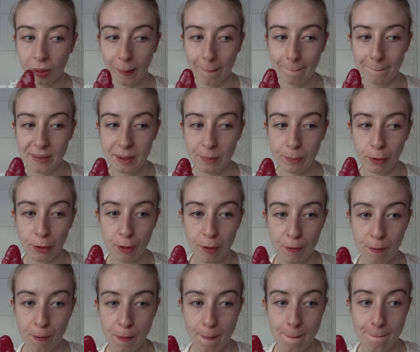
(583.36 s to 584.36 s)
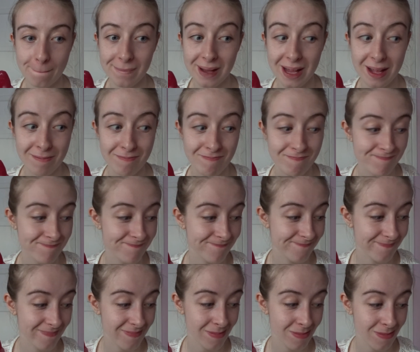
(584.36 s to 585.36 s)
And then I'm gonna go to bed.
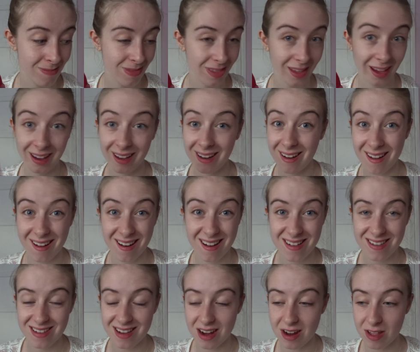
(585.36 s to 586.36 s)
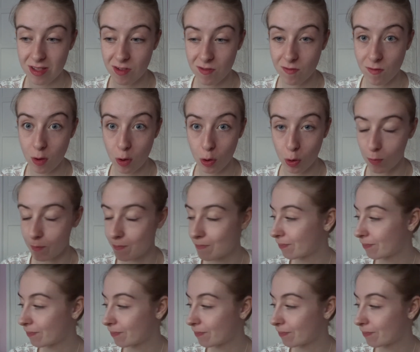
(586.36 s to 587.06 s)
And I need to edit this vlog.